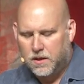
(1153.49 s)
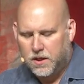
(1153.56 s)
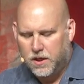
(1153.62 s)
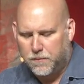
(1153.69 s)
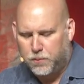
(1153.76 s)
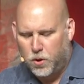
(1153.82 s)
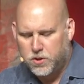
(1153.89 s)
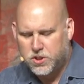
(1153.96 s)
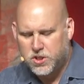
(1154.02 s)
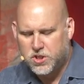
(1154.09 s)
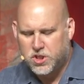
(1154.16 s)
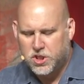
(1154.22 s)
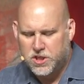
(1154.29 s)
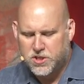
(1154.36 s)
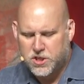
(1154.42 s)
He
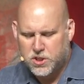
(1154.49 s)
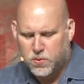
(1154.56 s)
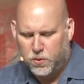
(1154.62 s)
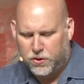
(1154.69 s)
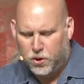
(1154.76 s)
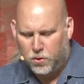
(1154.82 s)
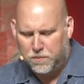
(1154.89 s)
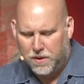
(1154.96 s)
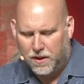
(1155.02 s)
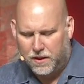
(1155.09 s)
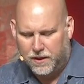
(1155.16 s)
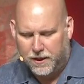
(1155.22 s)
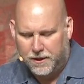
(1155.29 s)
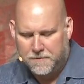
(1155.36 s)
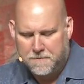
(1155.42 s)
approaches Jesus with
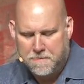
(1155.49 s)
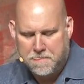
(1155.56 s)
humility.